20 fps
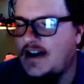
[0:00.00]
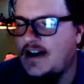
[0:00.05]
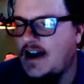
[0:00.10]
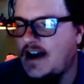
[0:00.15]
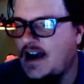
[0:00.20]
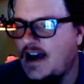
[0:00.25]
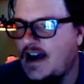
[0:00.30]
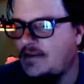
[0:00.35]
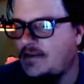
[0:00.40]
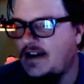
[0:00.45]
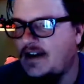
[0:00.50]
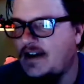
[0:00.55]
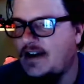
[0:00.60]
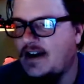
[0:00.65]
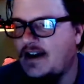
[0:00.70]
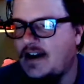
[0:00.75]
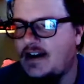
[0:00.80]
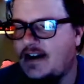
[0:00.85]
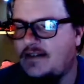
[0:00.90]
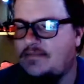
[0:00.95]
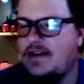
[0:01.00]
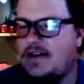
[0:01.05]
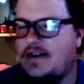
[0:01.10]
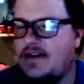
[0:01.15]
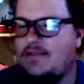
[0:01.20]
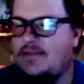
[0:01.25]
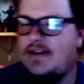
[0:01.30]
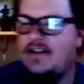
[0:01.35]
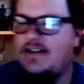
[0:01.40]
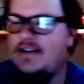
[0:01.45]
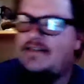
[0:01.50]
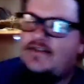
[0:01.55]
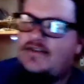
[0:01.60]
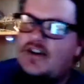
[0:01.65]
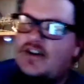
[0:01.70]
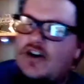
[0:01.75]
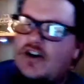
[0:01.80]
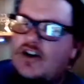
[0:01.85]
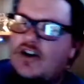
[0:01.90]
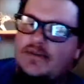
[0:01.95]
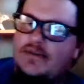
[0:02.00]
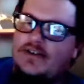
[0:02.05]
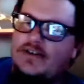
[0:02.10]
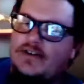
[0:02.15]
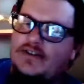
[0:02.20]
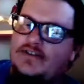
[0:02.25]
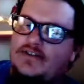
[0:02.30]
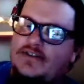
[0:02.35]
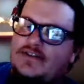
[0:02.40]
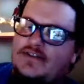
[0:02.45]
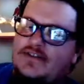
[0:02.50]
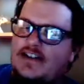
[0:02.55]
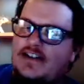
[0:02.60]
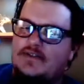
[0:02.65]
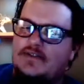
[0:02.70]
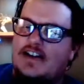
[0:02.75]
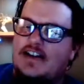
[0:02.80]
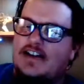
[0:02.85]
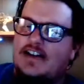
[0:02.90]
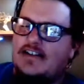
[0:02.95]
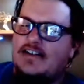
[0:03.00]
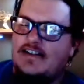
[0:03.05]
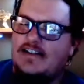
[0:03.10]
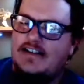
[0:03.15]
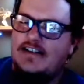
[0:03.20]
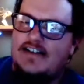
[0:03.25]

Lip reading: I had to pay my car bills, and I was like,